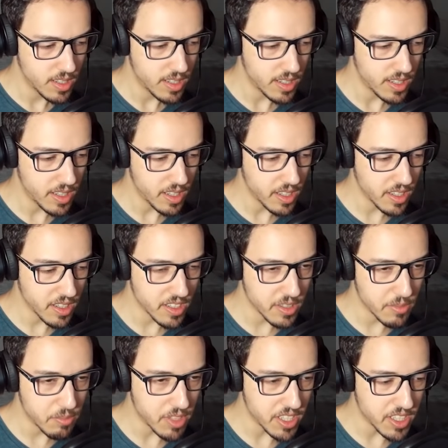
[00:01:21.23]
Uh, it's
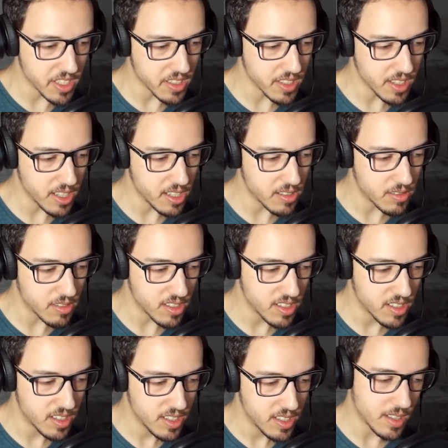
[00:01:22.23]
a place in town.
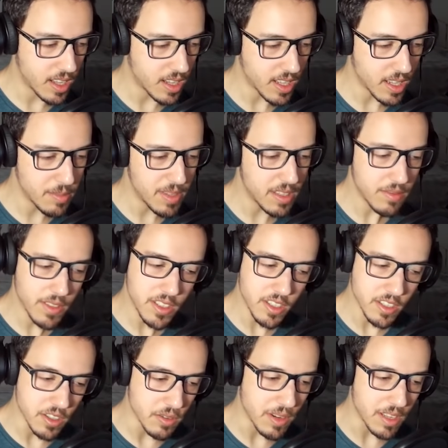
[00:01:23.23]
I'll come and
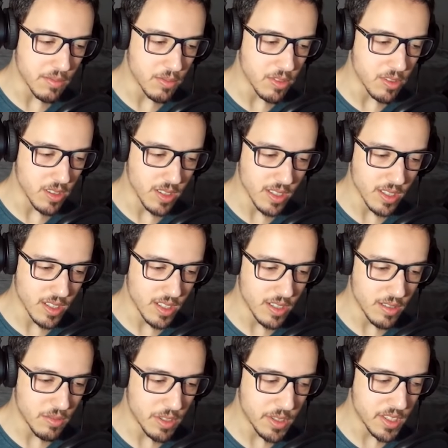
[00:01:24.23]
visit you at work.
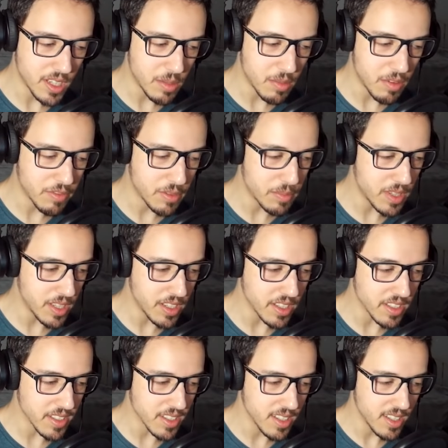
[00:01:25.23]
Uh, what's the name of the
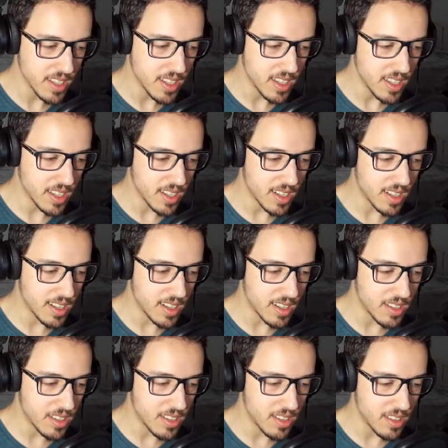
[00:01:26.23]
place? Uh,
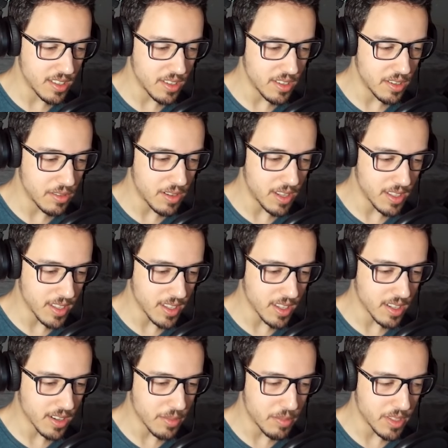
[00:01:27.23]
you know what? I
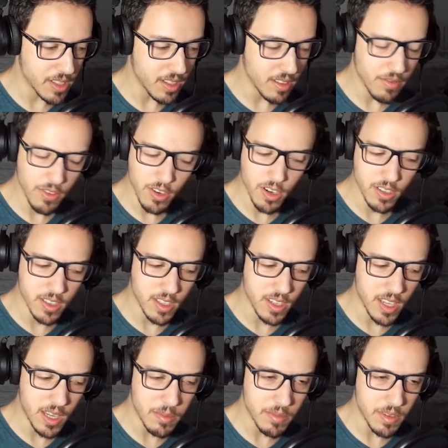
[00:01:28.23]
completely forgot the
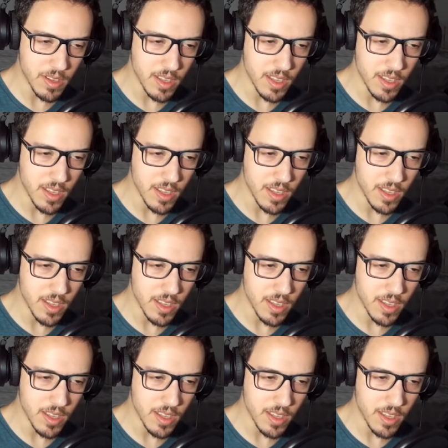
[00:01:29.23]
name.